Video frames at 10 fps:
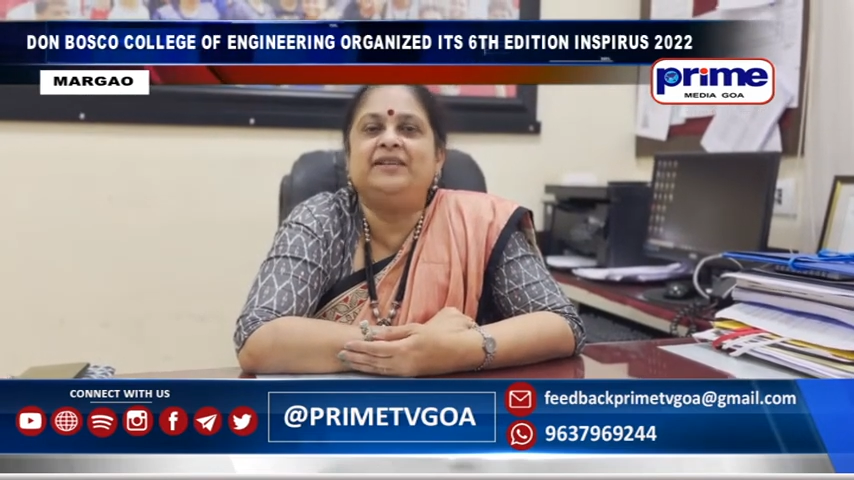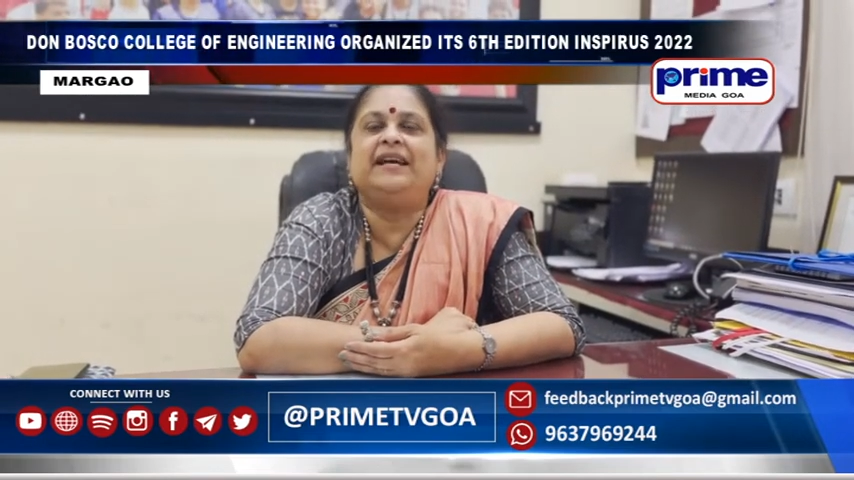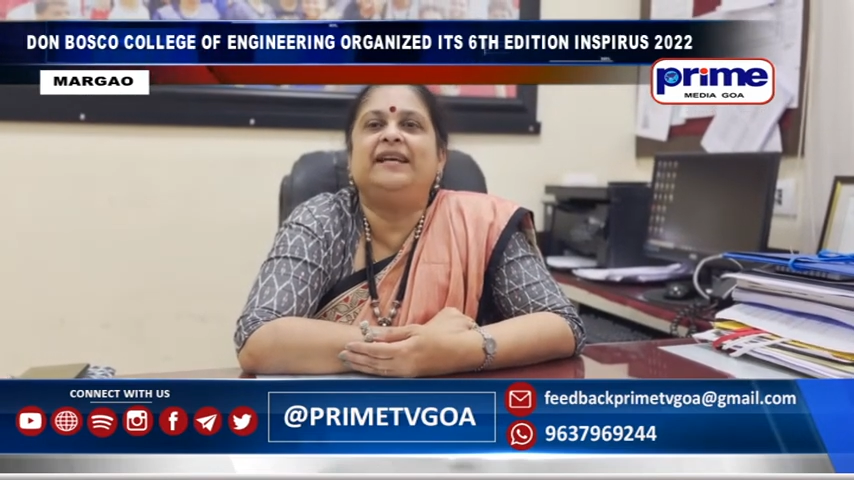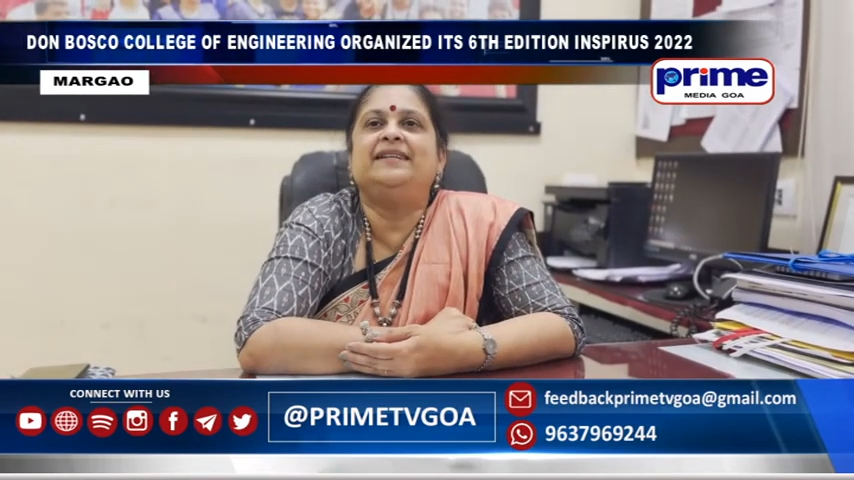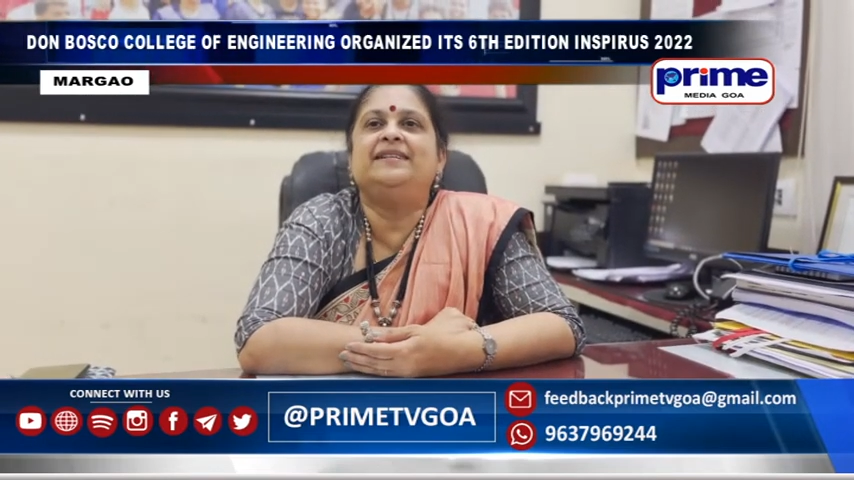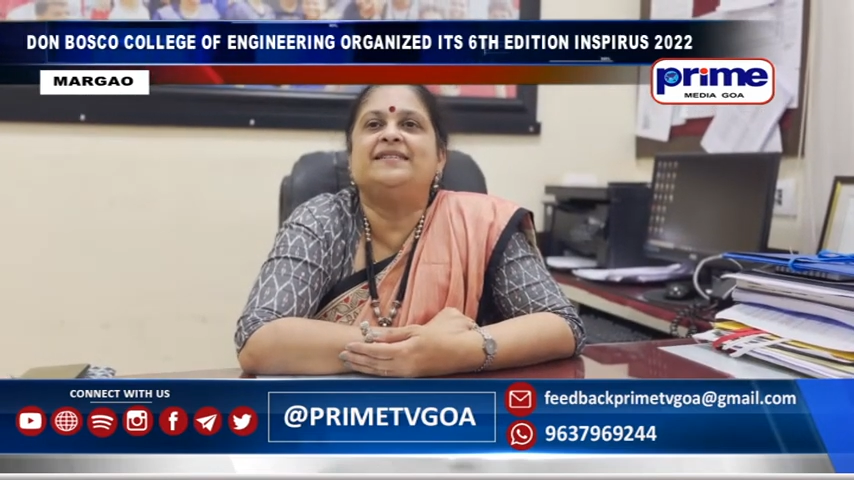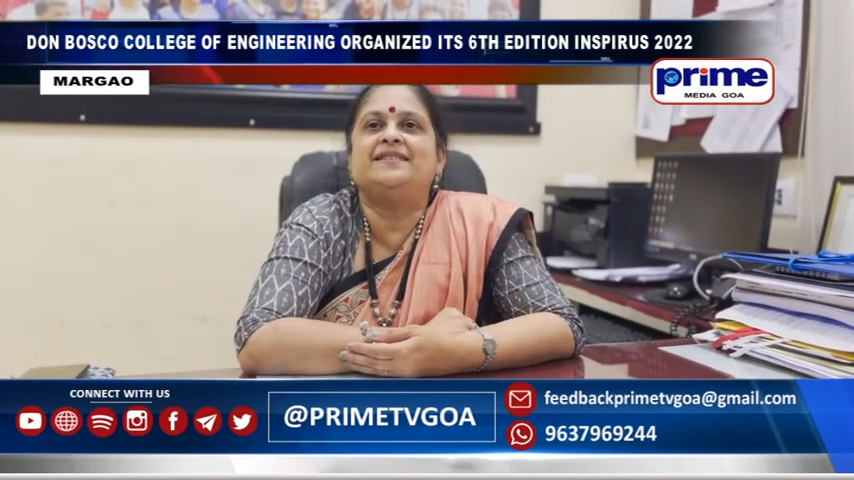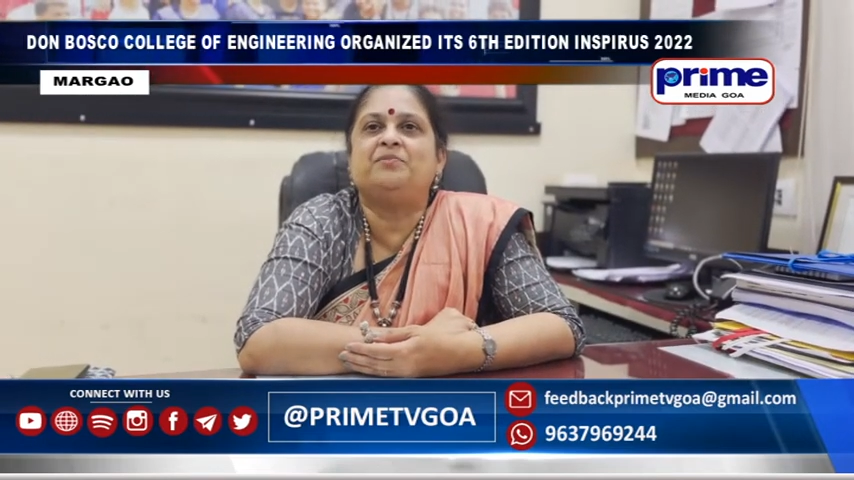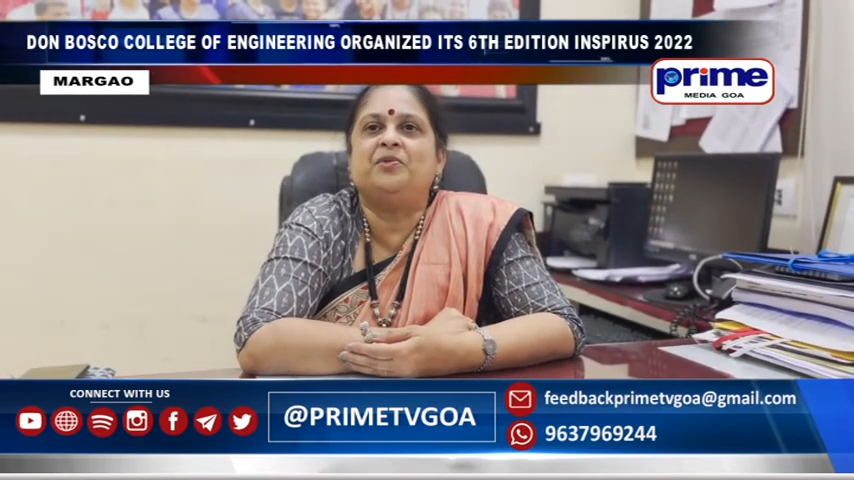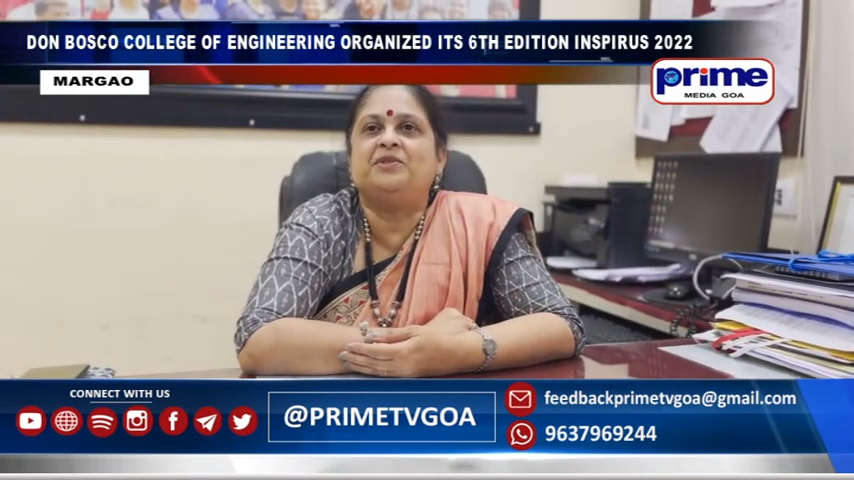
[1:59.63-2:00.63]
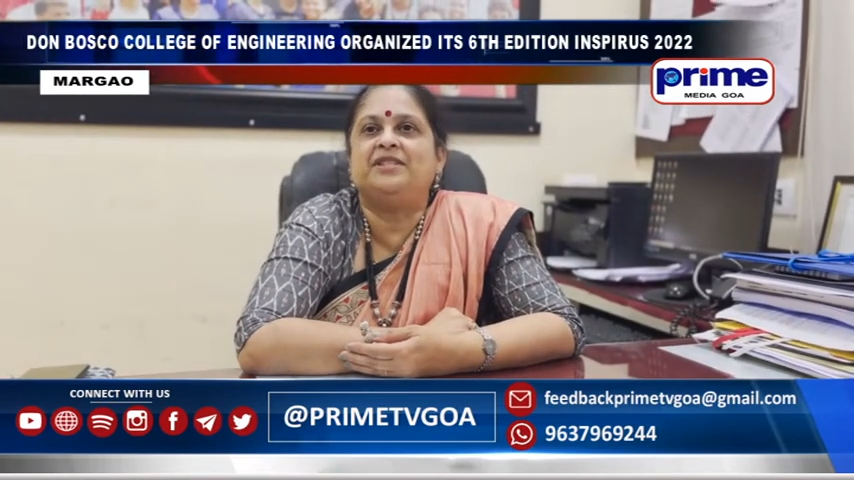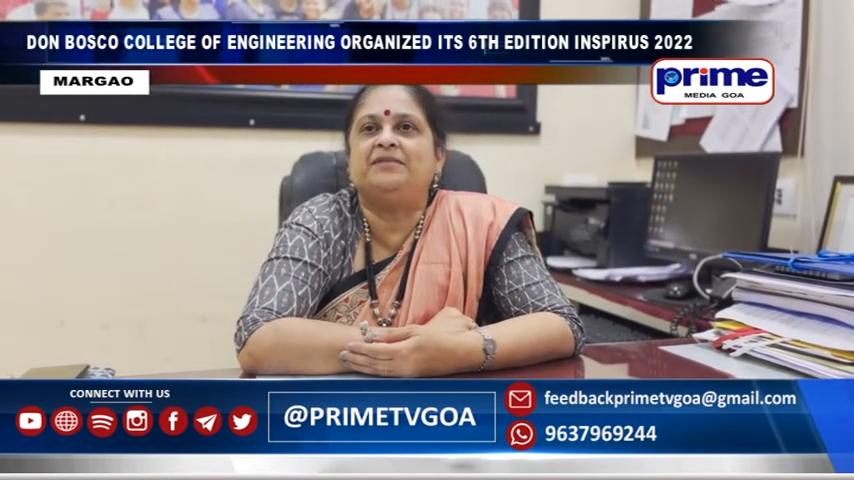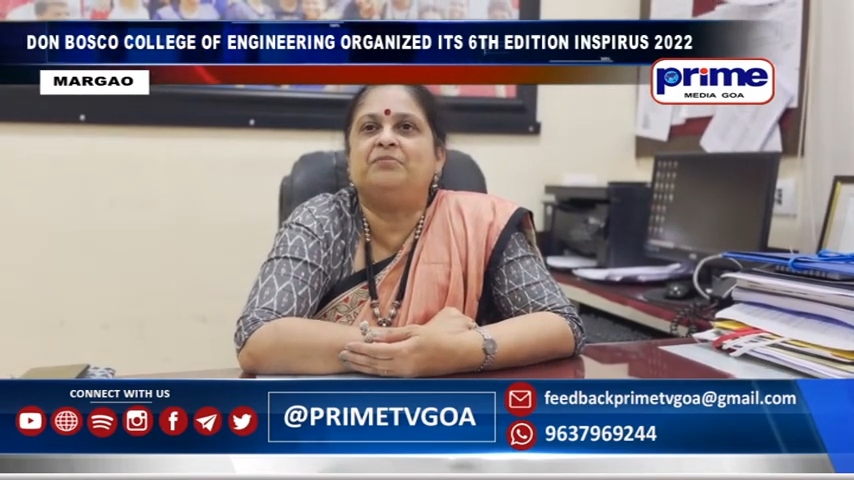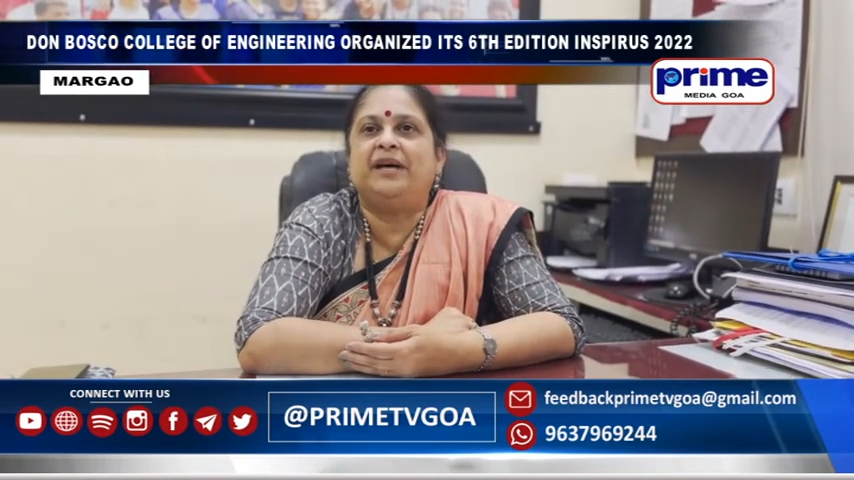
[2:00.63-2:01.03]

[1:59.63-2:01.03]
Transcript: and it is supported by